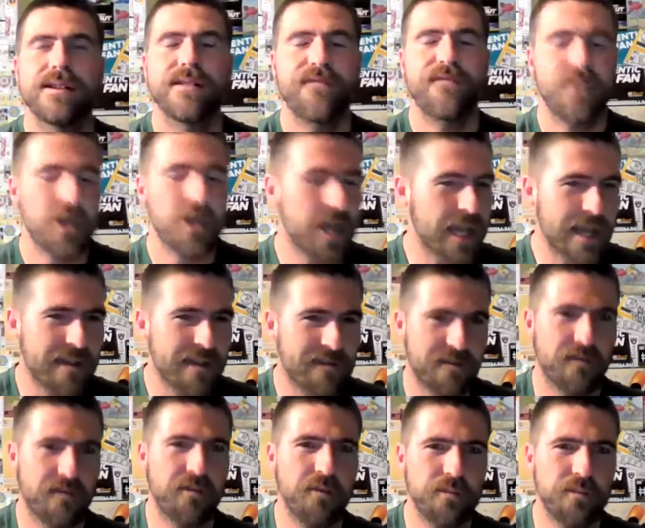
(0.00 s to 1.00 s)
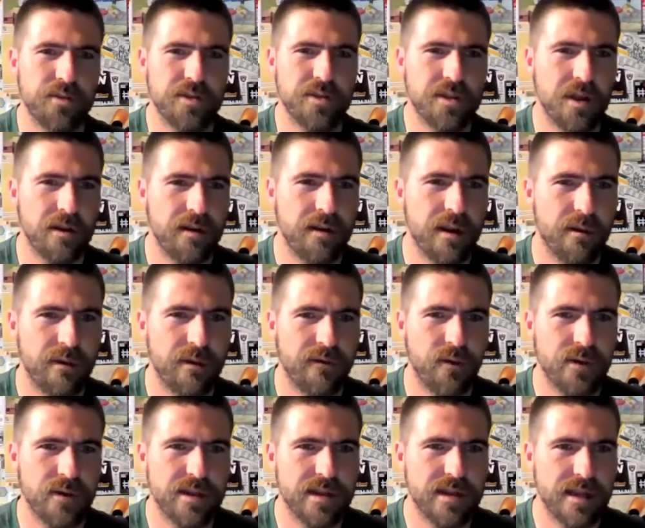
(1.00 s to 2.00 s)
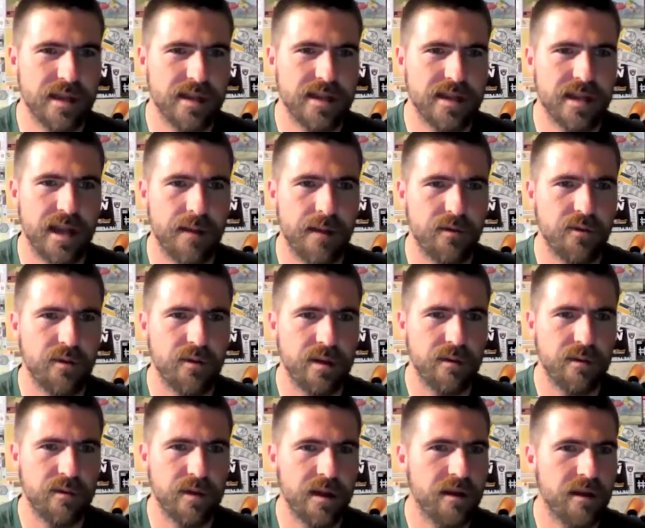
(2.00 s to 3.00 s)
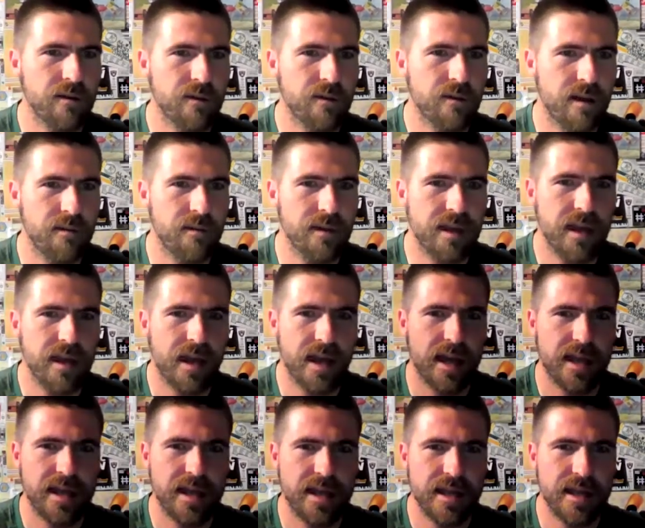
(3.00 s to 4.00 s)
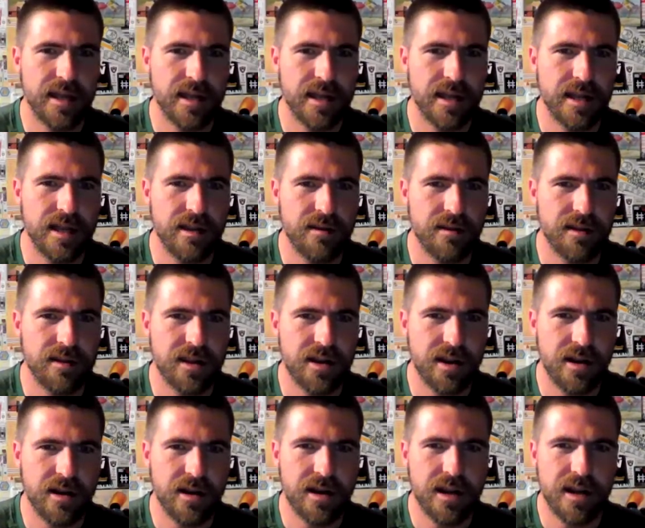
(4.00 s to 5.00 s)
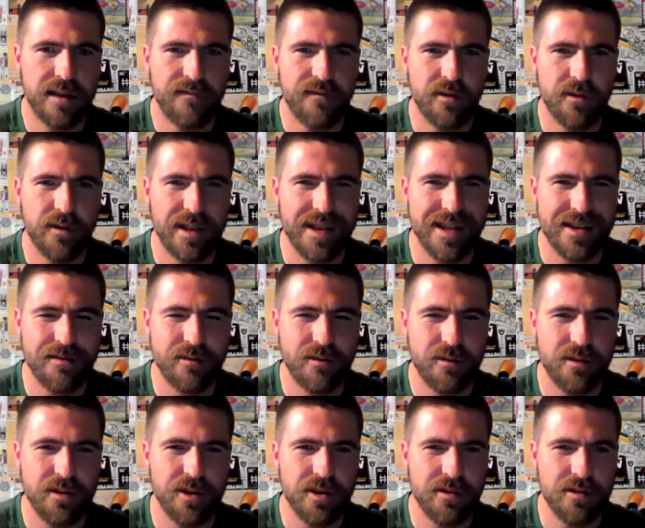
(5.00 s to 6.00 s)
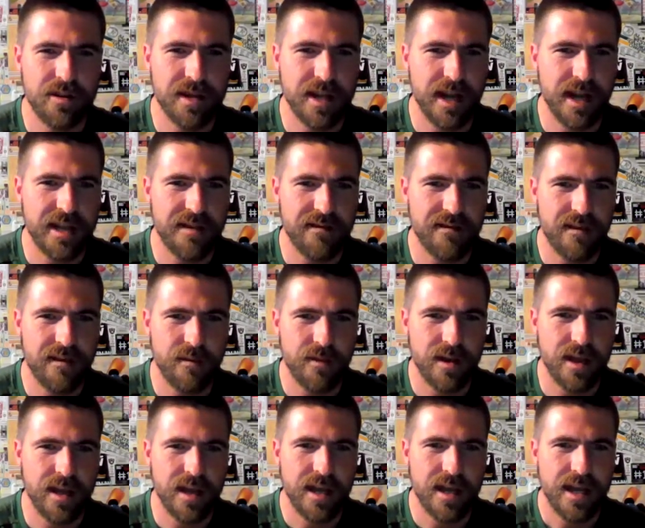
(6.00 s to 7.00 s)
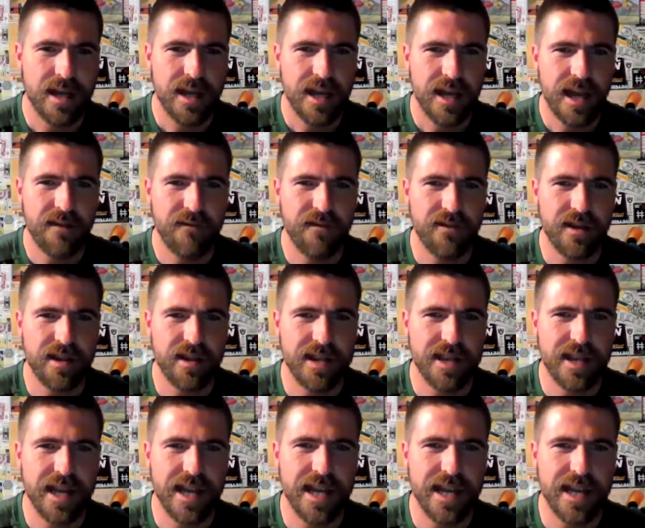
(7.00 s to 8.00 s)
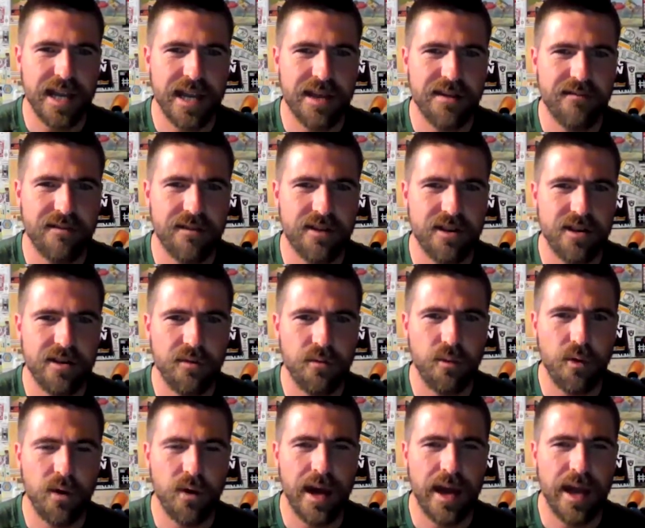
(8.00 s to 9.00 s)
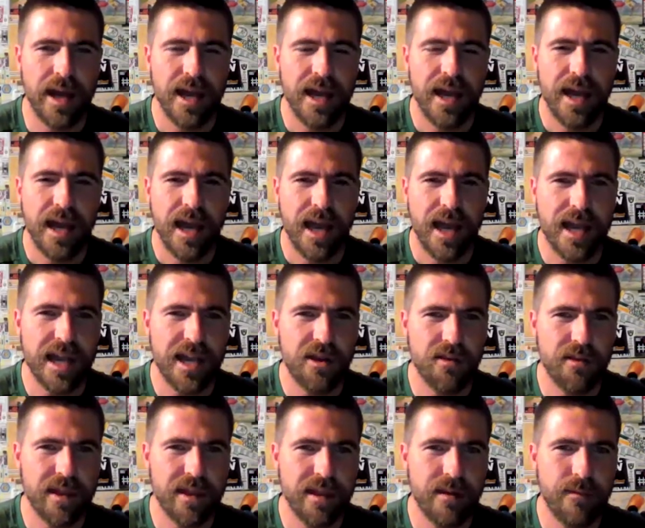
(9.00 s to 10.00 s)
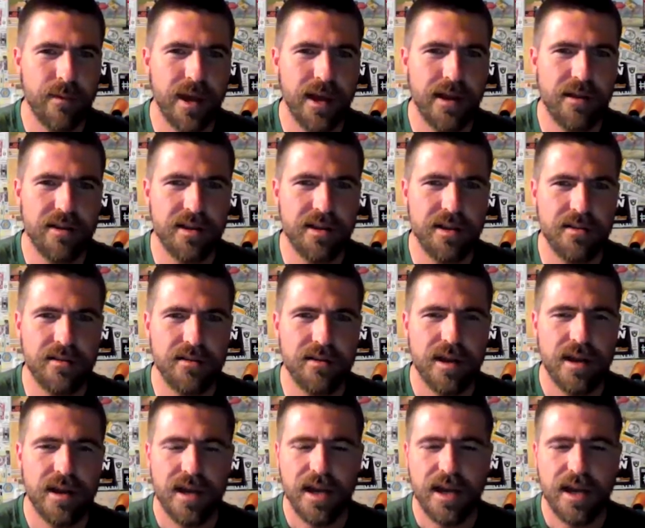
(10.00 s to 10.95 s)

feel like he's a superstar, right? We've always said he's a top 20 player probably, and this year, even though he doesn't always show signs of it, but I feel like tonight he definitely showed why, and he can only get better too.